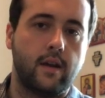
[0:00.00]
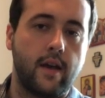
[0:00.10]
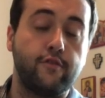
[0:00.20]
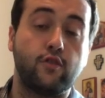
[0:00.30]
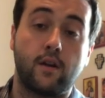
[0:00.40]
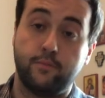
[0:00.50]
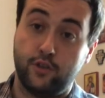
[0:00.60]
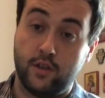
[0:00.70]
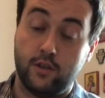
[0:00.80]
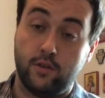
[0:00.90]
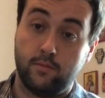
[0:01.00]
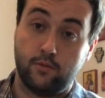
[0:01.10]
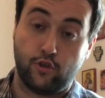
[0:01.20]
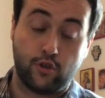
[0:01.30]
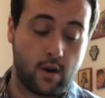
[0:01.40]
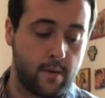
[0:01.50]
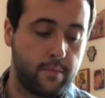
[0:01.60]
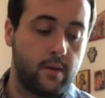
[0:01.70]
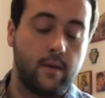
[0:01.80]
F sharp, G sharp,